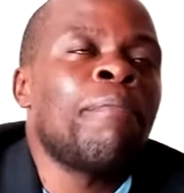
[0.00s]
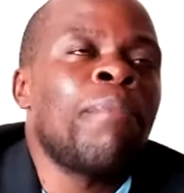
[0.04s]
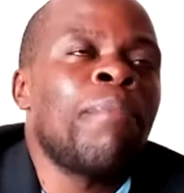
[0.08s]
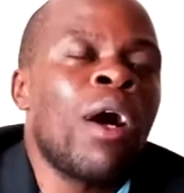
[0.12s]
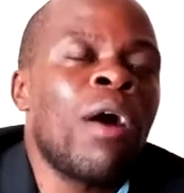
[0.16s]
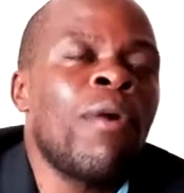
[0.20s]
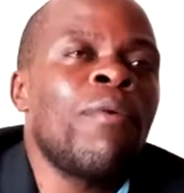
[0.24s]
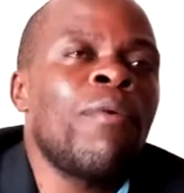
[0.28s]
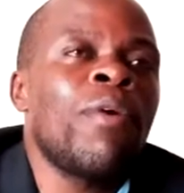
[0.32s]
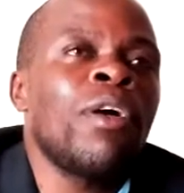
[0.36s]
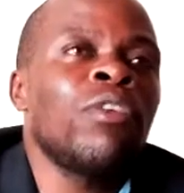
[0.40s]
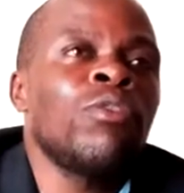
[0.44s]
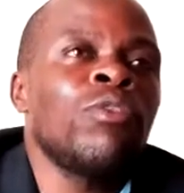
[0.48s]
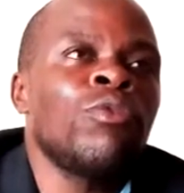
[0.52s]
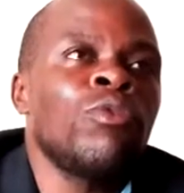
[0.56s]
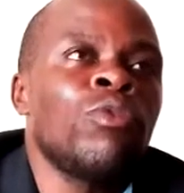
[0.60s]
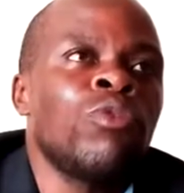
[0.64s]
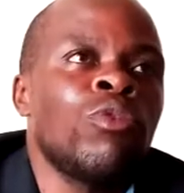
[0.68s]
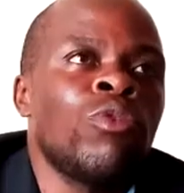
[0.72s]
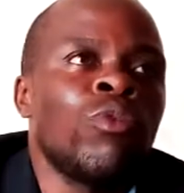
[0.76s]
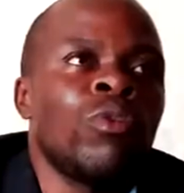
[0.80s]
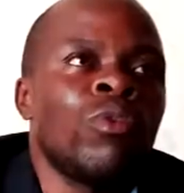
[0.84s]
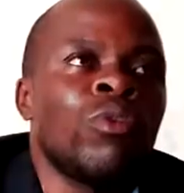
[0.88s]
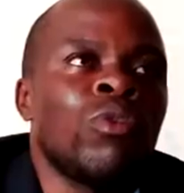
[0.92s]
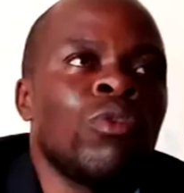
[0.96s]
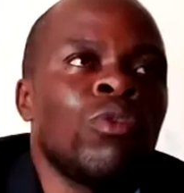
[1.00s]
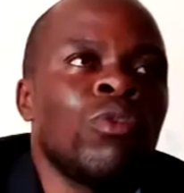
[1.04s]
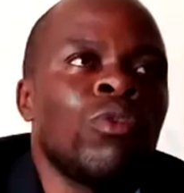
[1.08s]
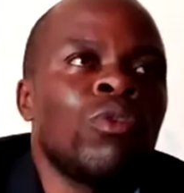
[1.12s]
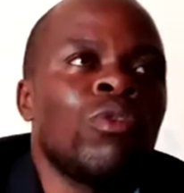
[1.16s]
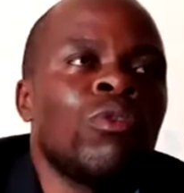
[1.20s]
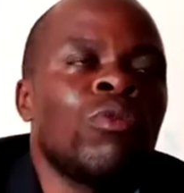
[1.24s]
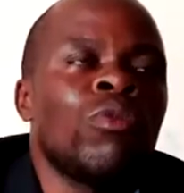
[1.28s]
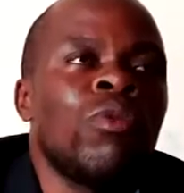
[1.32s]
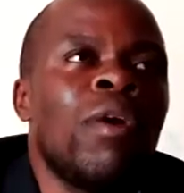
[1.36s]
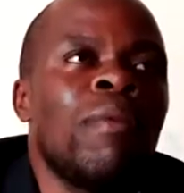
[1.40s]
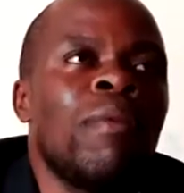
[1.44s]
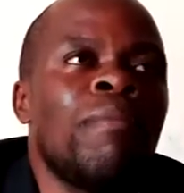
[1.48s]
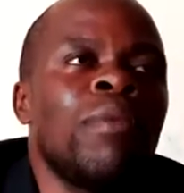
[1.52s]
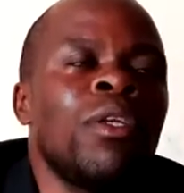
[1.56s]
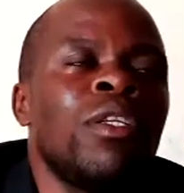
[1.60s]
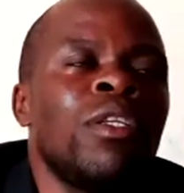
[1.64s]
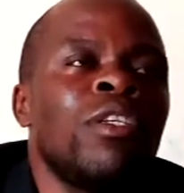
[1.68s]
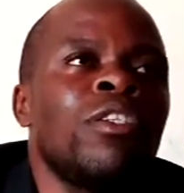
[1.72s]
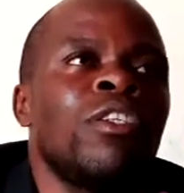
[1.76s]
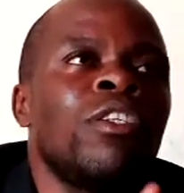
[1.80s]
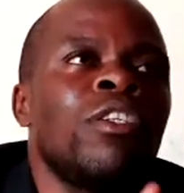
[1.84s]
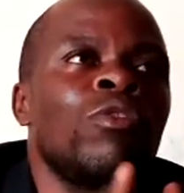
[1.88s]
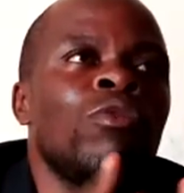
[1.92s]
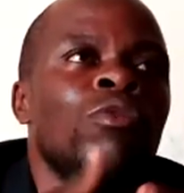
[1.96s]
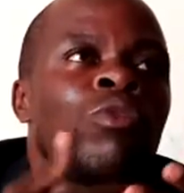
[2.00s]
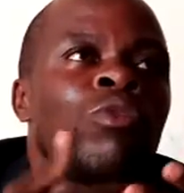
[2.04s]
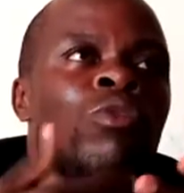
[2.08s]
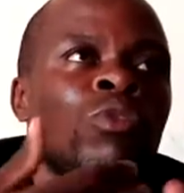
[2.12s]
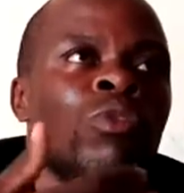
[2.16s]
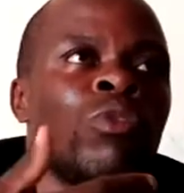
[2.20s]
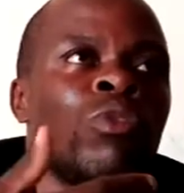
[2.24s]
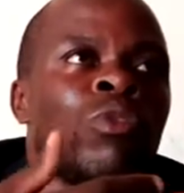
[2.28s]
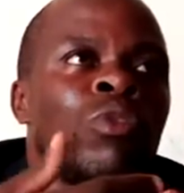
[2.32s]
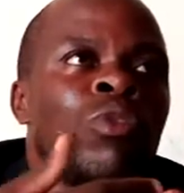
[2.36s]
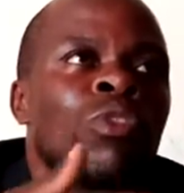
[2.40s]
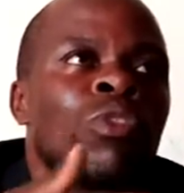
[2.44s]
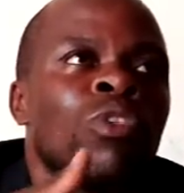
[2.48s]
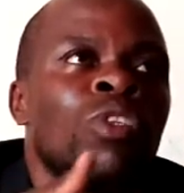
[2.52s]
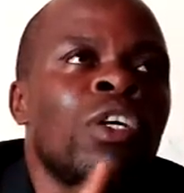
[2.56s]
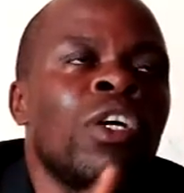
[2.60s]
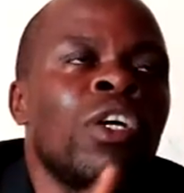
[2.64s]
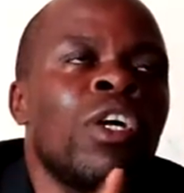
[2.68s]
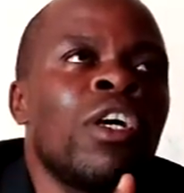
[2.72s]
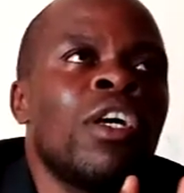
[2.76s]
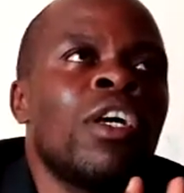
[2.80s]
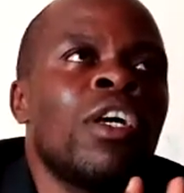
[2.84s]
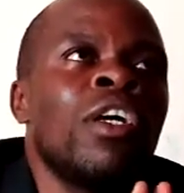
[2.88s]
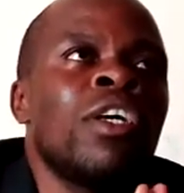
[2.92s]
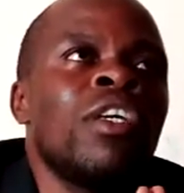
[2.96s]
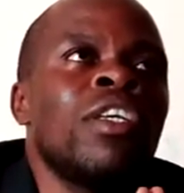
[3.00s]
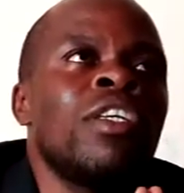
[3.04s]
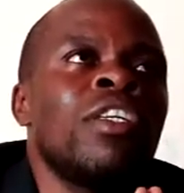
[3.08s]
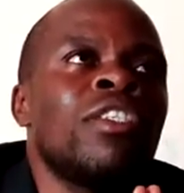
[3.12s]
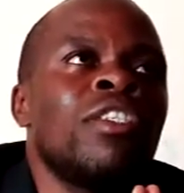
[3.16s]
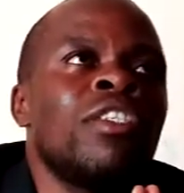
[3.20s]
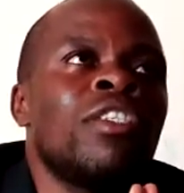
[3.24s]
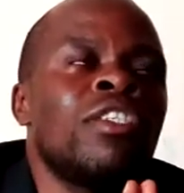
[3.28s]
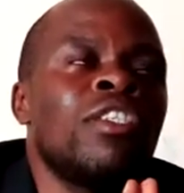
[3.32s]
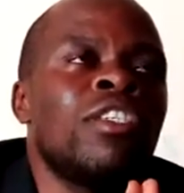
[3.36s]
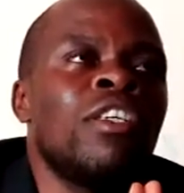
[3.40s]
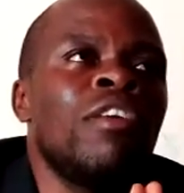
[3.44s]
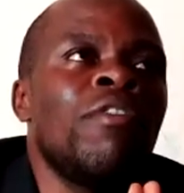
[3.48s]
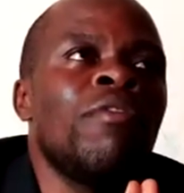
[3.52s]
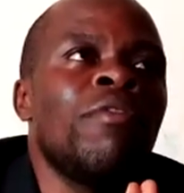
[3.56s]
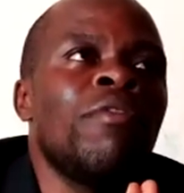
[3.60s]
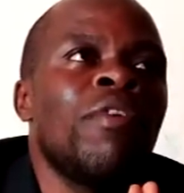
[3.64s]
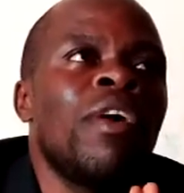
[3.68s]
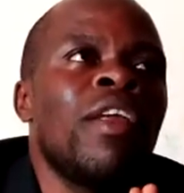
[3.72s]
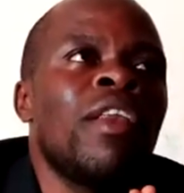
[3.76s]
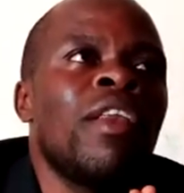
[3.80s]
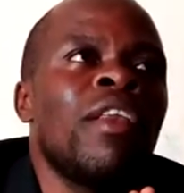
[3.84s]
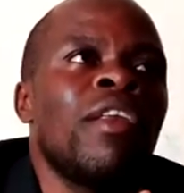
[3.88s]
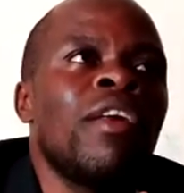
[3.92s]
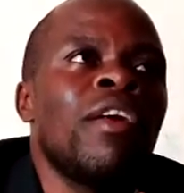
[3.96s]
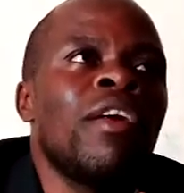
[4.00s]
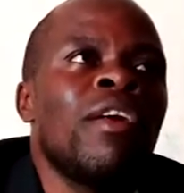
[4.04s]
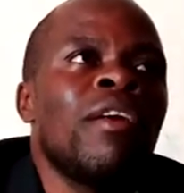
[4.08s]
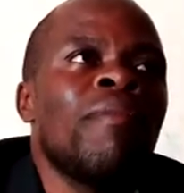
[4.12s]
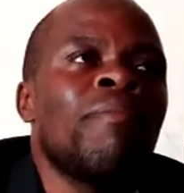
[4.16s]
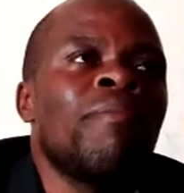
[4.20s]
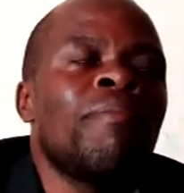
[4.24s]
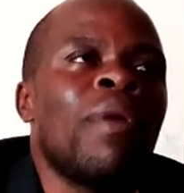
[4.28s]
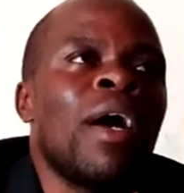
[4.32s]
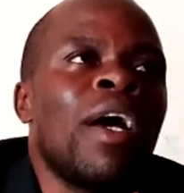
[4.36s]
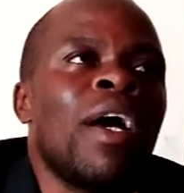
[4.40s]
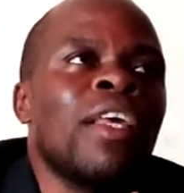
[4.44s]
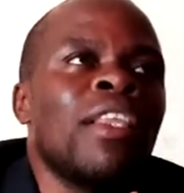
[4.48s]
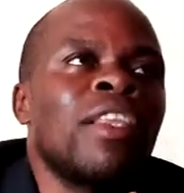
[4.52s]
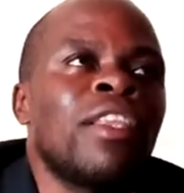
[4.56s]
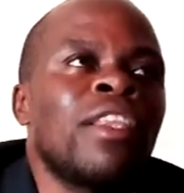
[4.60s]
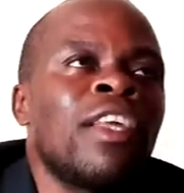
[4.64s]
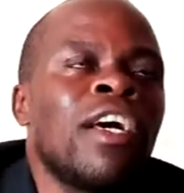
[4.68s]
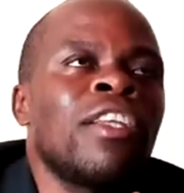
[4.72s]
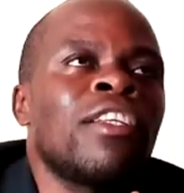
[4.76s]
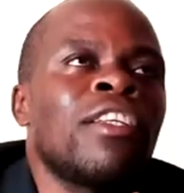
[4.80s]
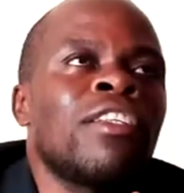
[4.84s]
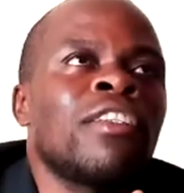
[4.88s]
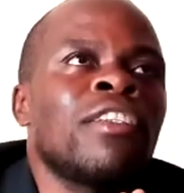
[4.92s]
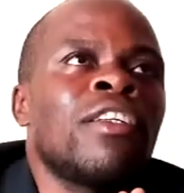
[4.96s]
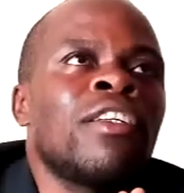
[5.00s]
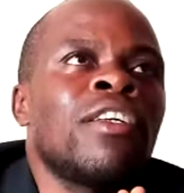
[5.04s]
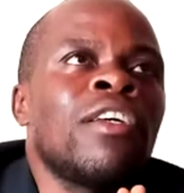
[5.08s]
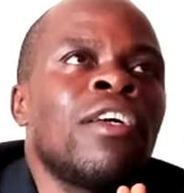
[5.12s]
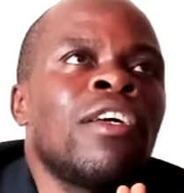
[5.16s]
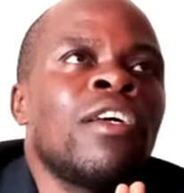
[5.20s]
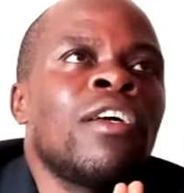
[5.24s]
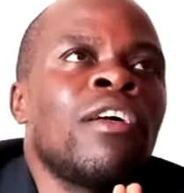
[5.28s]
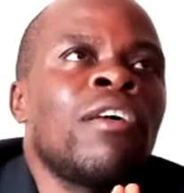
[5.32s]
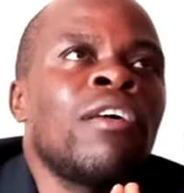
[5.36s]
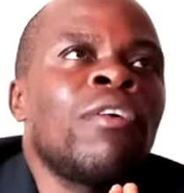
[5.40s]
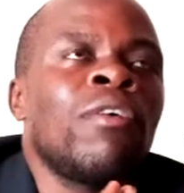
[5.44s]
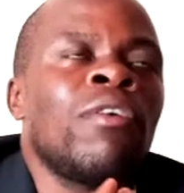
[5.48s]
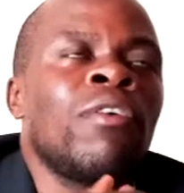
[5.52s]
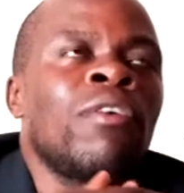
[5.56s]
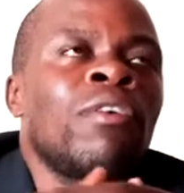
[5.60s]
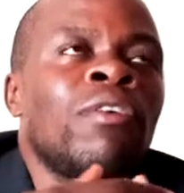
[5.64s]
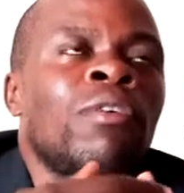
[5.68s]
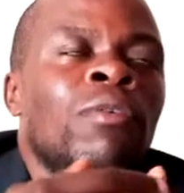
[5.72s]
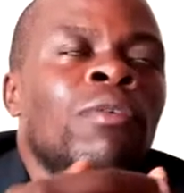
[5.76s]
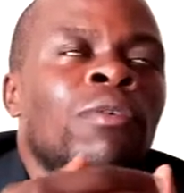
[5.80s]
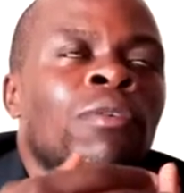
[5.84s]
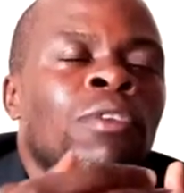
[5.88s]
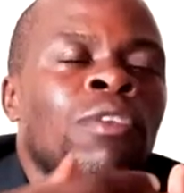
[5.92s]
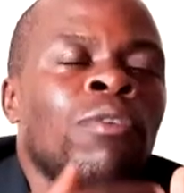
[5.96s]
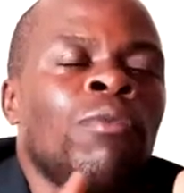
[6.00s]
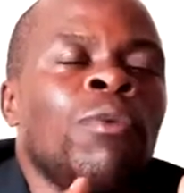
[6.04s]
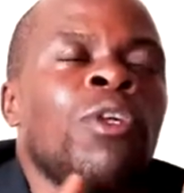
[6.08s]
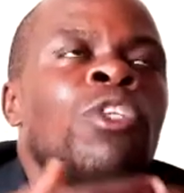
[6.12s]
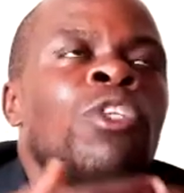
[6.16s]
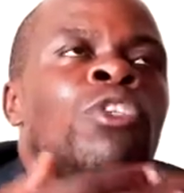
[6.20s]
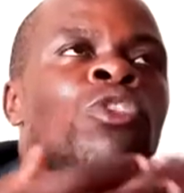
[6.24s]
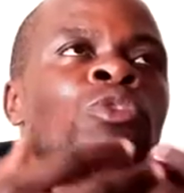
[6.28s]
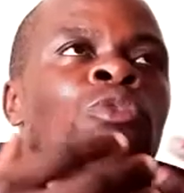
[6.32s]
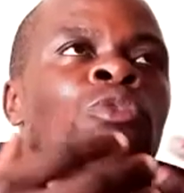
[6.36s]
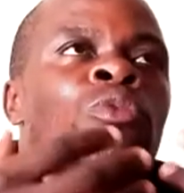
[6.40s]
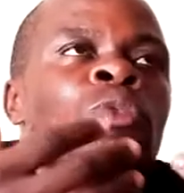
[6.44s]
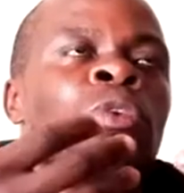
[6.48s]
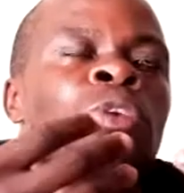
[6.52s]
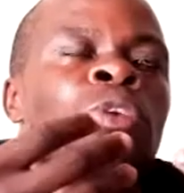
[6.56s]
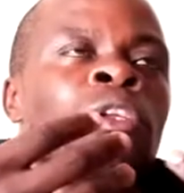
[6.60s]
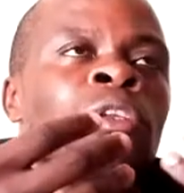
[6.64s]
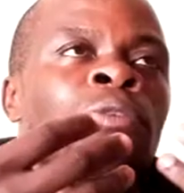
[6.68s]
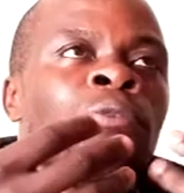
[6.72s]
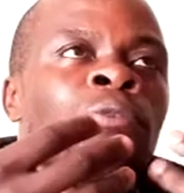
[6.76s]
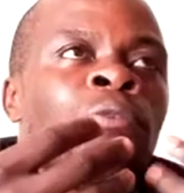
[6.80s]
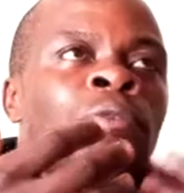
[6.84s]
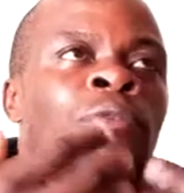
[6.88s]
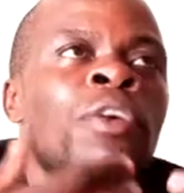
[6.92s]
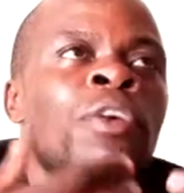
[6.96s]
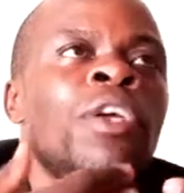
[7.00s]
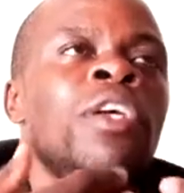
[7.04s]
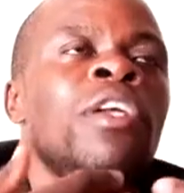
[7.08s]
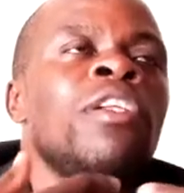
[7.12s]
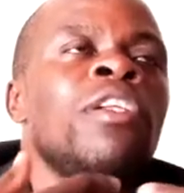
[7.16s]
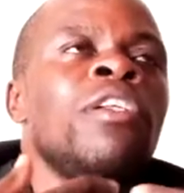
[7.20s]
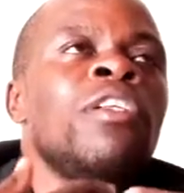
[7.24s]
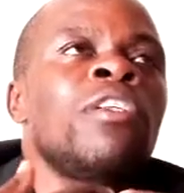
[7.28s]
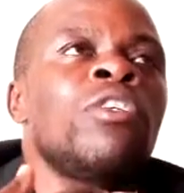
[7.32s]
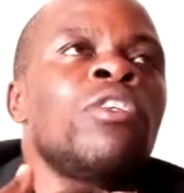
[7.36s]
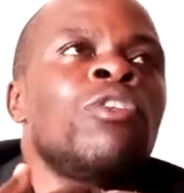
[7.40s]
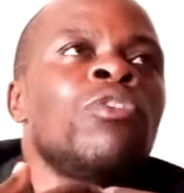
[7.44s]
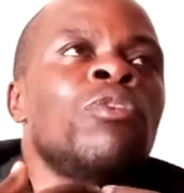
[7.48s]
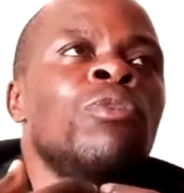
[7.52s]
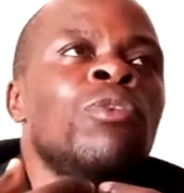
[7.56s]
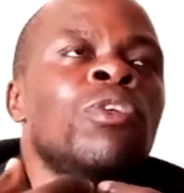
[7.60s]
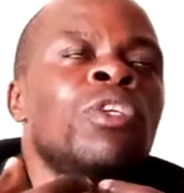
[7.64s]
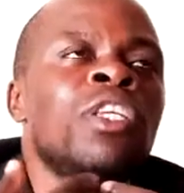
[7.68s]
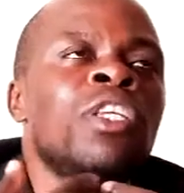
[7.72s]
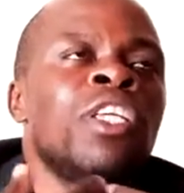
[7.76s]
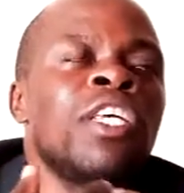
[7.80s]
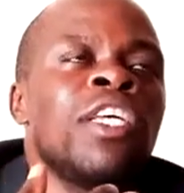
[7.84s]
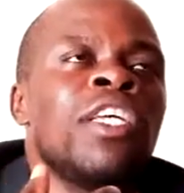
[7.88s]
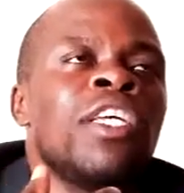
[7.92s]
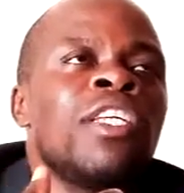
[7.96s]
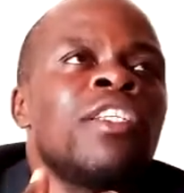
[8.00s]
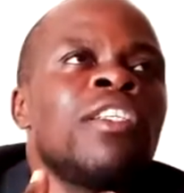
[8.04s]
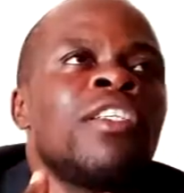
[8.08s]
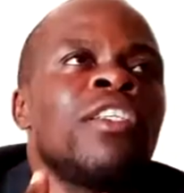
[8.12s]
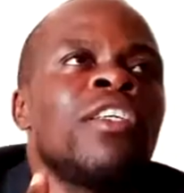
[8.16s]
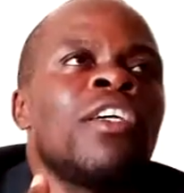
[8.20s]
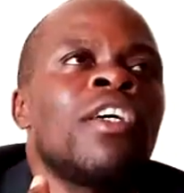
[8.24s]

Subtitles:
power to choose, your ability to choose, is driven by that which you feel you need